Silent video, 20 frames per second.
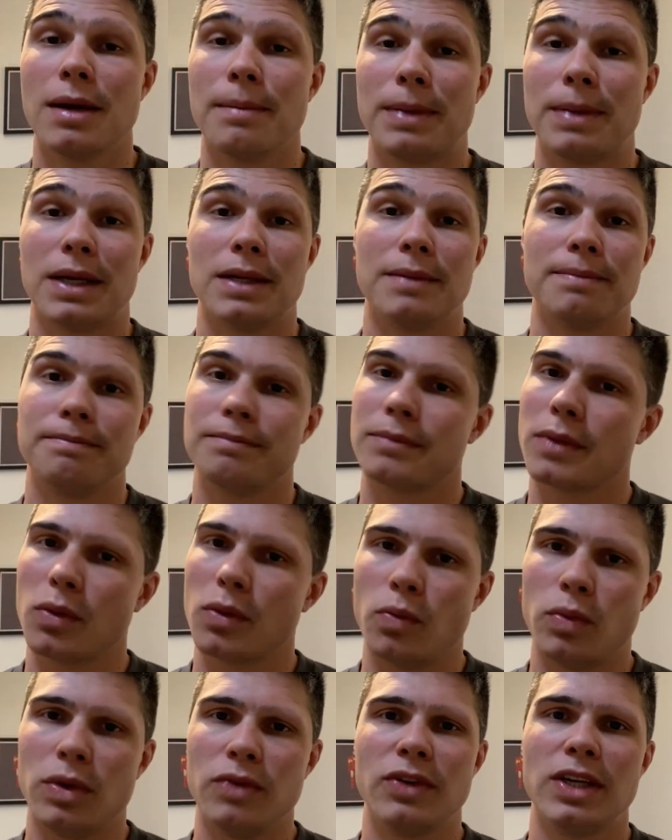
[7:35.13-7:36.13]
But
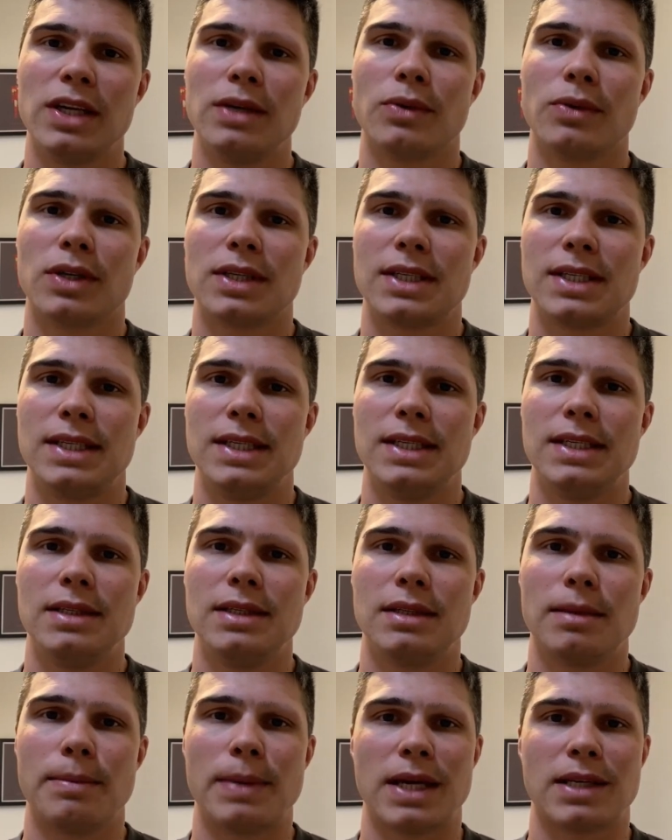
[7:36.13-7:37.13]
we really want to see
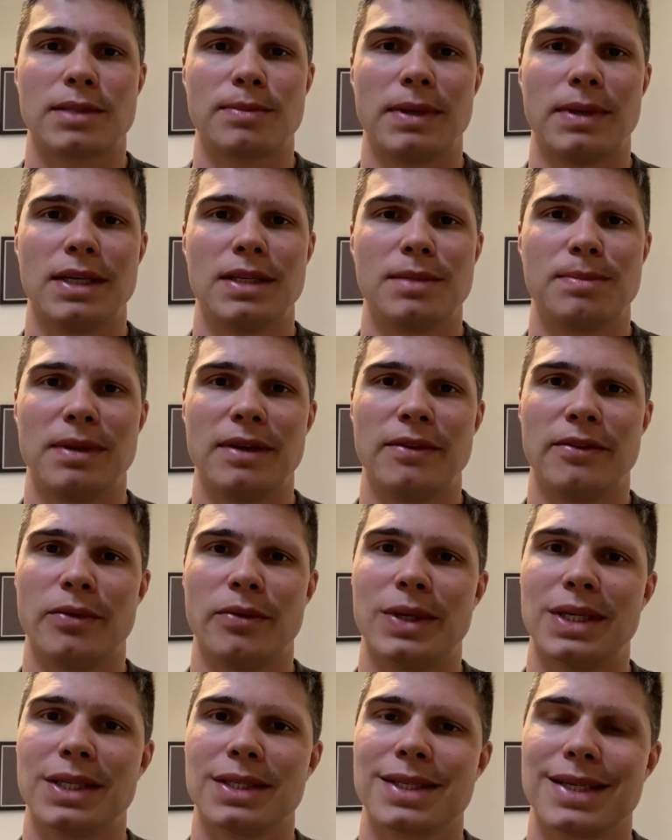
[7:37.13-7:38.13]
the best players play
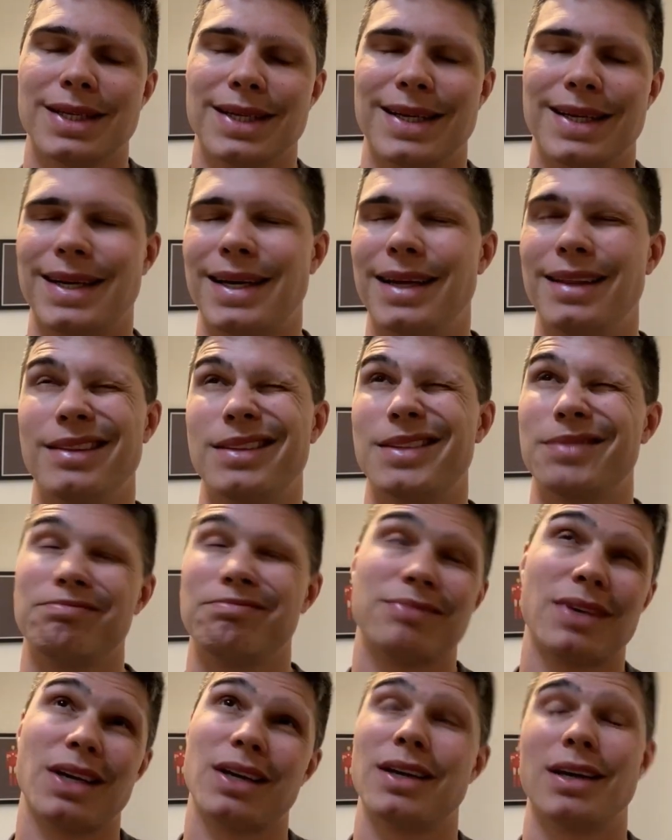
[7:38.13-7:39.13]
for Wales. And
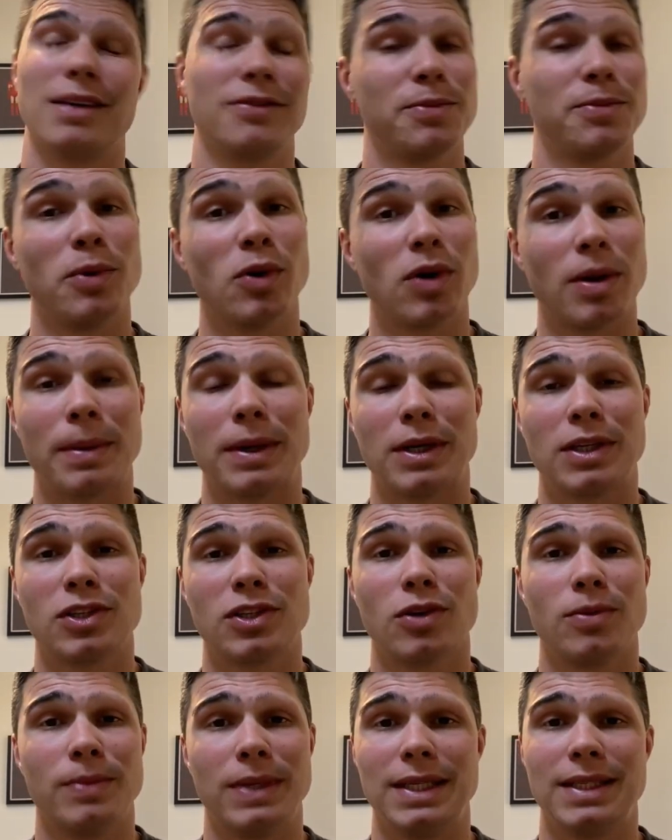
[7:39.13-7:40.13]
I've spoke about it
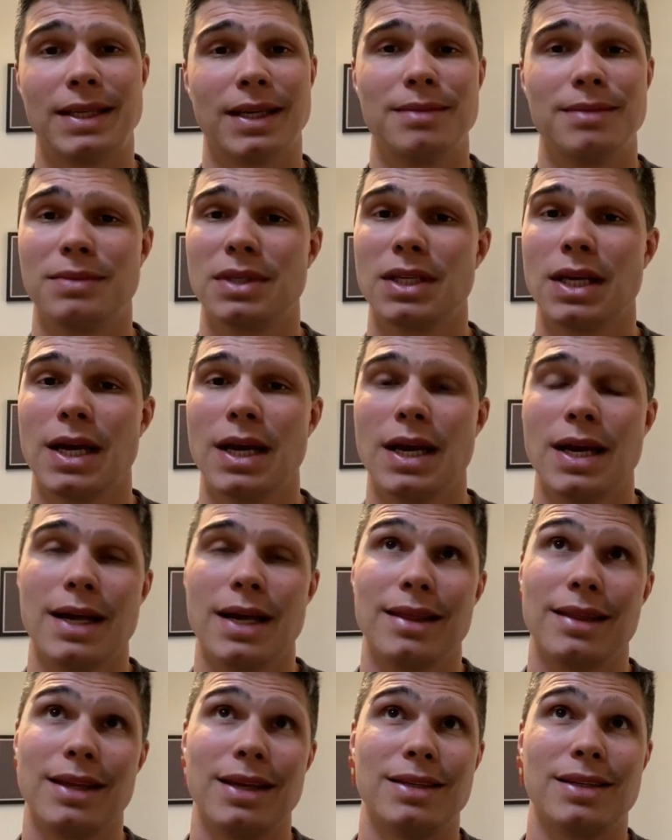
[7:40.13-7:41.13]
so many times.
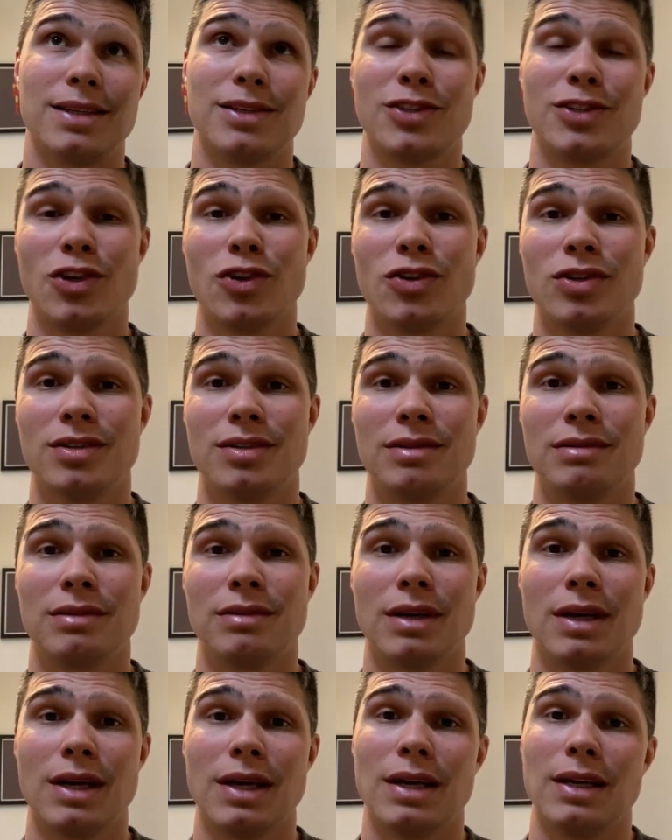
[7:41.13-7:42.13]
There's a certain
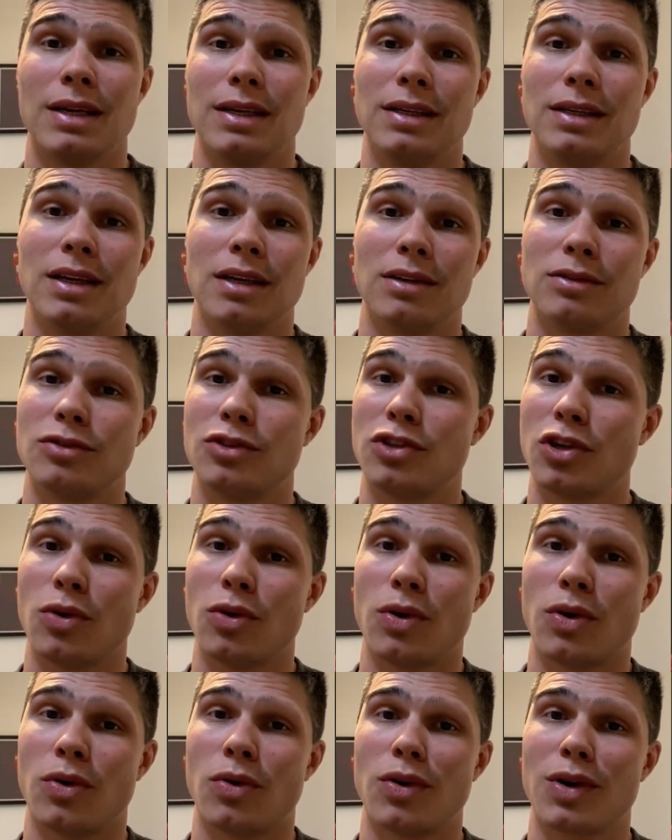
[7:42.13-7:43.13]
young
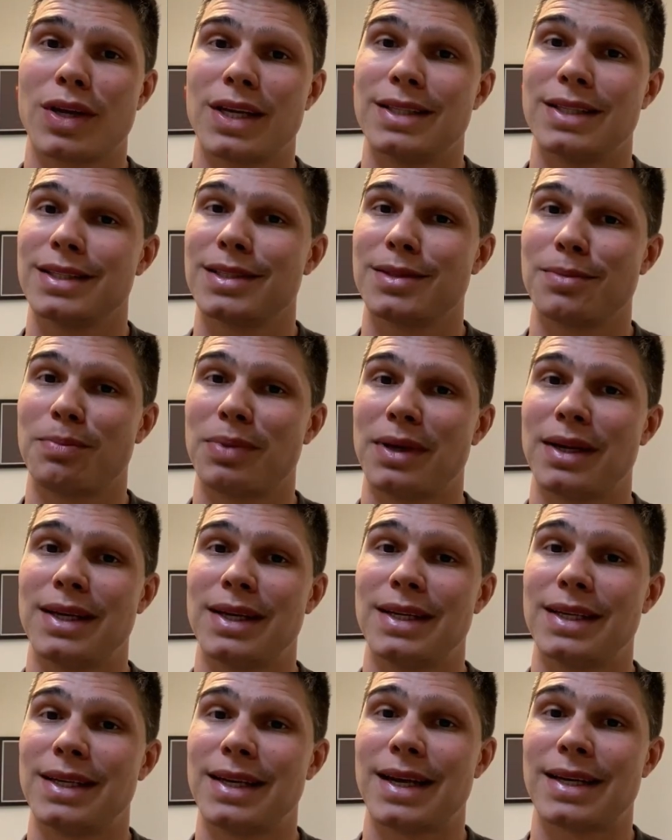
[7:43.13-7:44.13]
Joe Hawkins
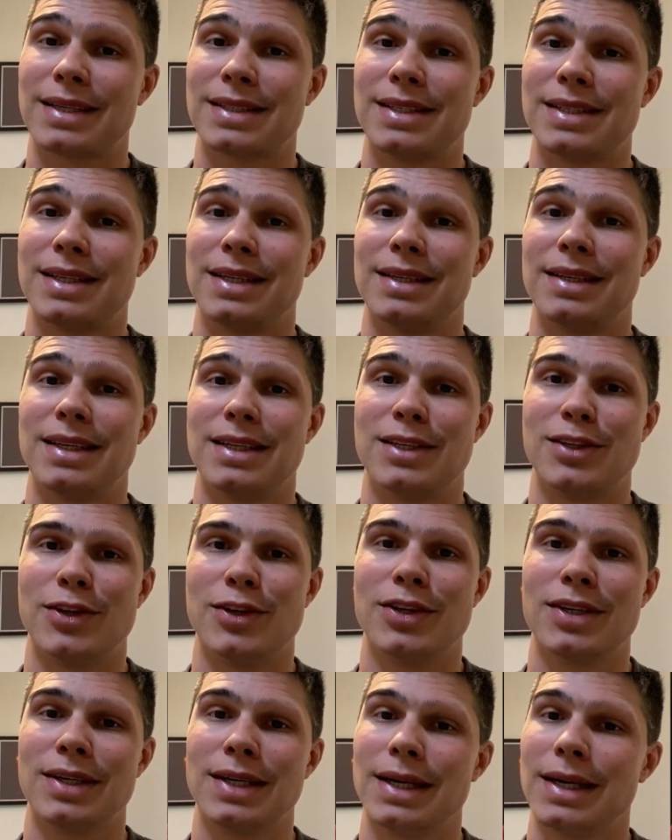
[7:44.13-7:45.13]
playing in Exeter this
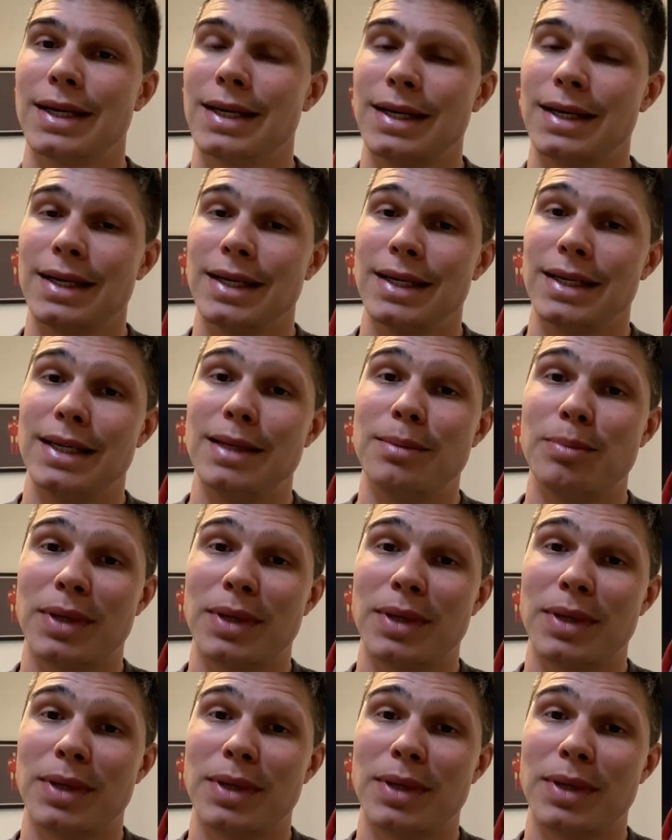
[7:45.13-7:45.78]
year. He